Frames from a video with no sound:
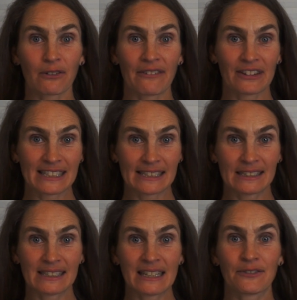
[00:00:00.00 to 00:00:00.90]

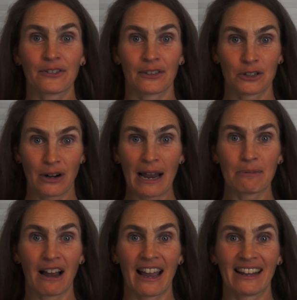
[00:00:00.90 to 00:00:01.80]
references for the dry
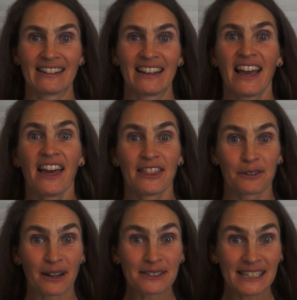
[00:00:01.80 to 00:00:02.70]
brine, the
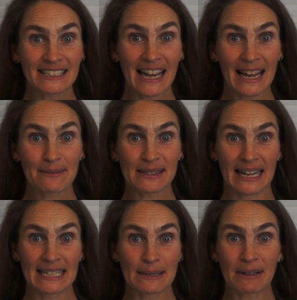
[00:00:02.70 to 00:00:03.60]
roasting times that
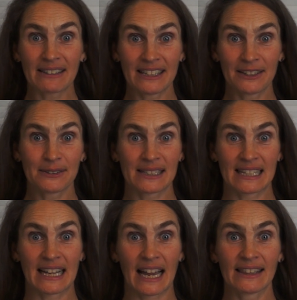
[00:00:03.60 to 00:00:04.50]
I typically use as a
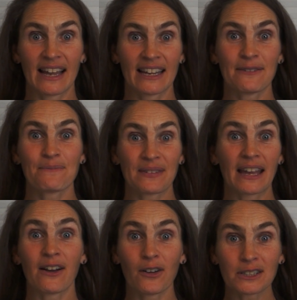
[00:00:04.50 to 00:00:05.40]
guideline,
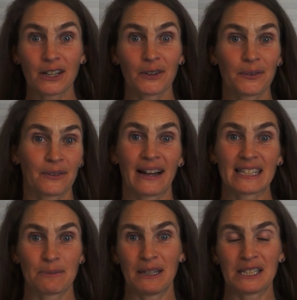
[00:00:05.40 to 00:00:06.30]
and also the
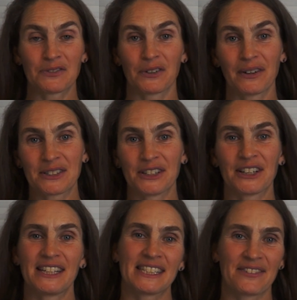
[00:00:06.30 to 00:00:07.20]
recipes for roast
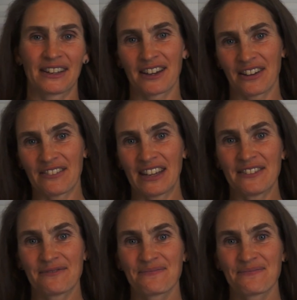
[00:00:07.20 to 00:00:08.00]
turkey, stuffing, and gravy.